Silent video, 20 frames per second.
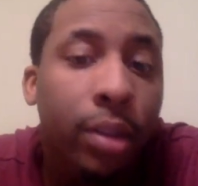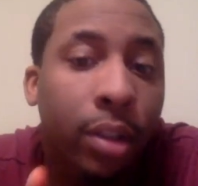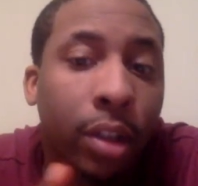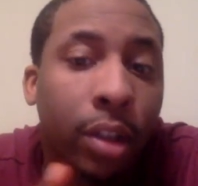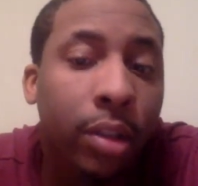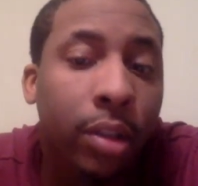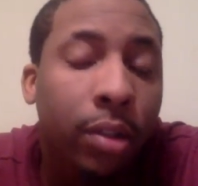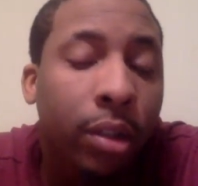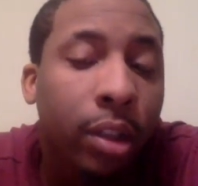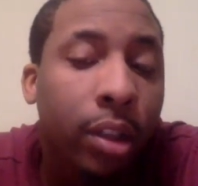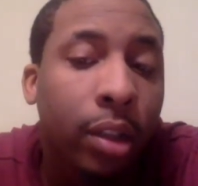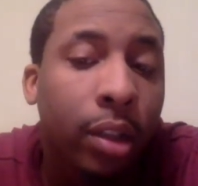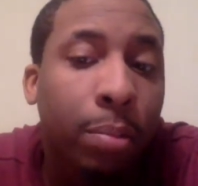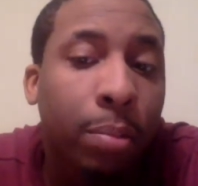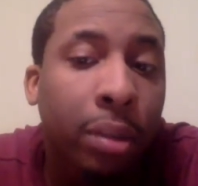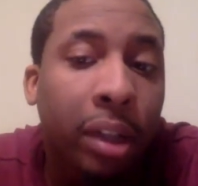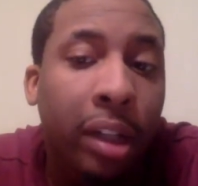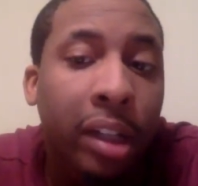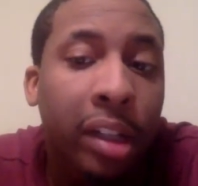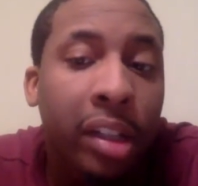is also a good
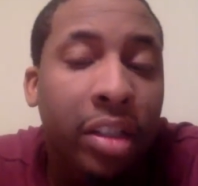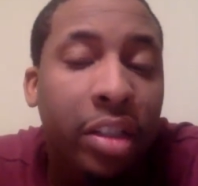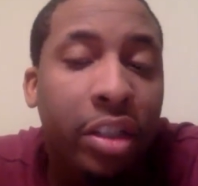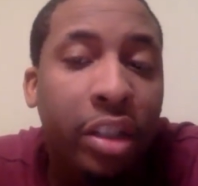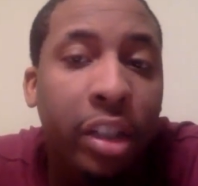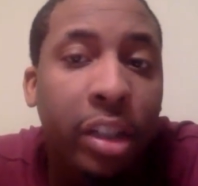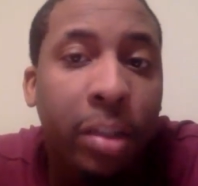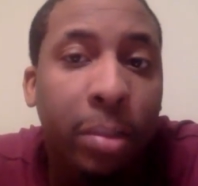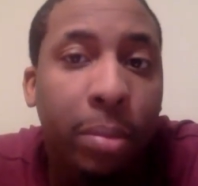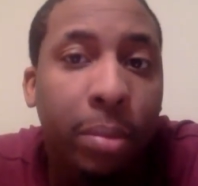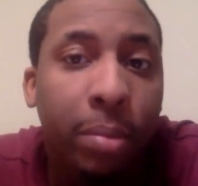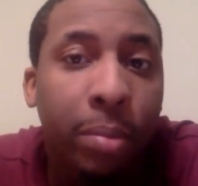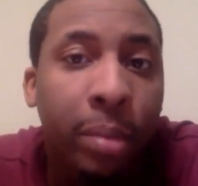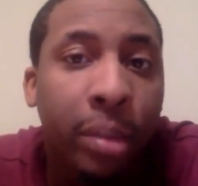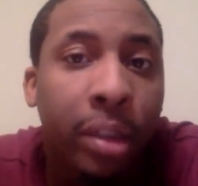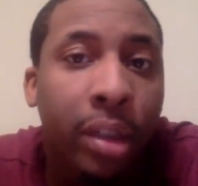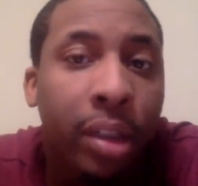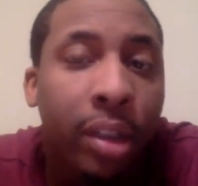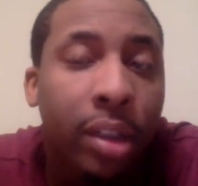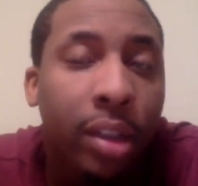play. He's cheap
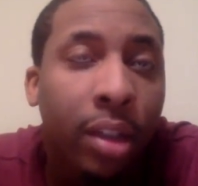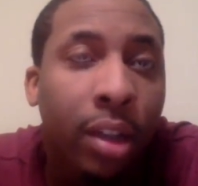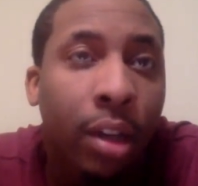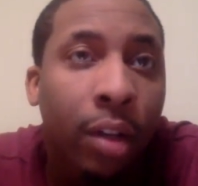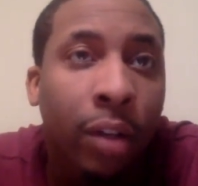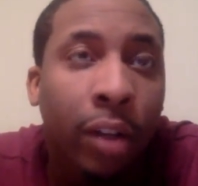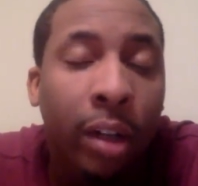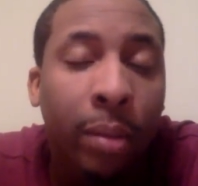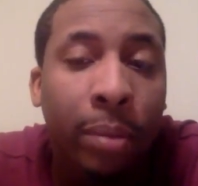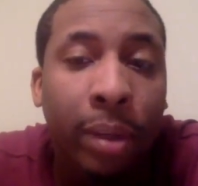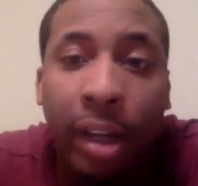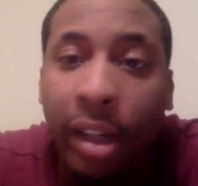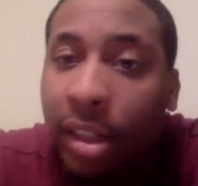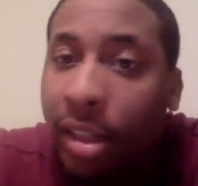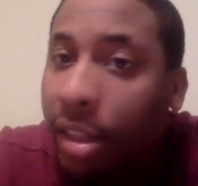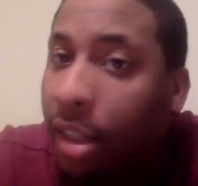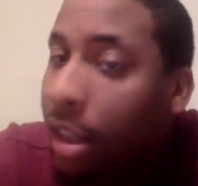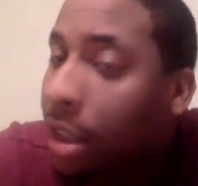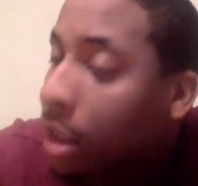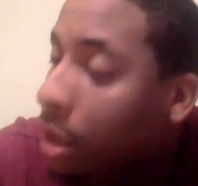because our running back is